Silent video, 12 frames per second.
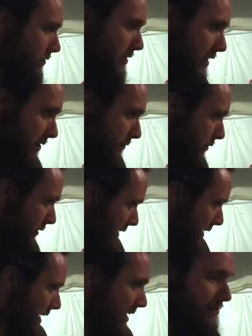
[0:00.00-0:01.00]
stuff
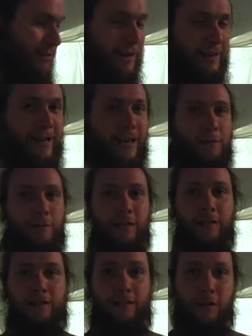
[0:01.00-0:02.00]
looking at it right now, but
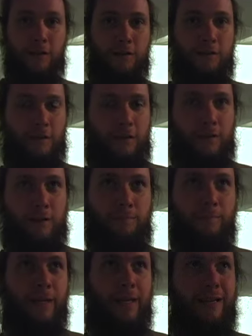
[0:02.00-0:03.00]
it's a lot
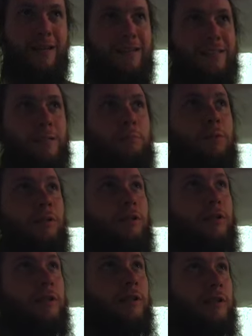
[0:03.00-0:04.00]

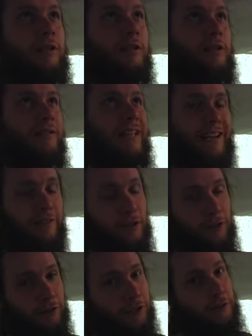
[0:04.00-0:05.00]
simpler
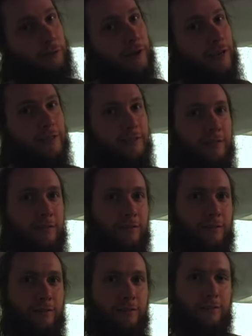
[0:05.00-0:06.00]
technology-wise
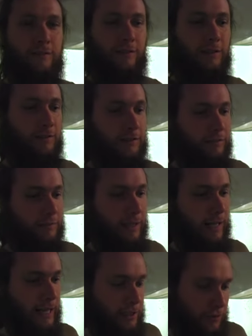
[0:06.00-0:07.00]
than the
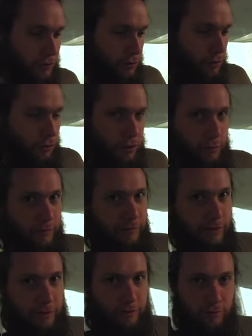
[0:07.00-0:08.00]
last few tours we've
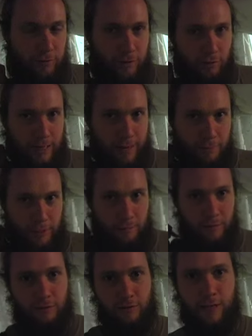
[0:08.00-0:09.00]
done. There's no
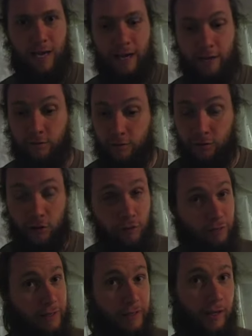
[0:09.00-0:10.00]
laptop to rely on. There's no
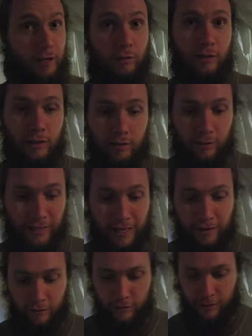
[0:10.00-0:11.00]
video. We're not doing
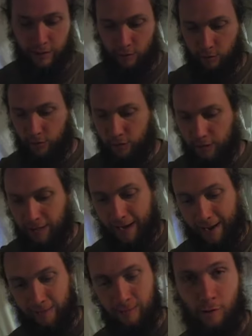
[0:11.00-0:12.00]
any video
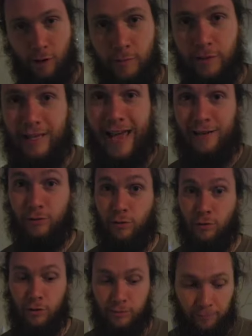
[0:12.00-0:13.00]
at the moment at
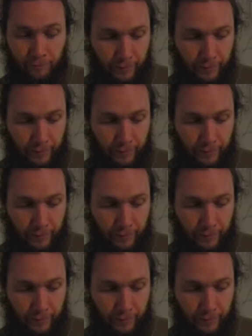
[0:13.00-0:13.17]
all.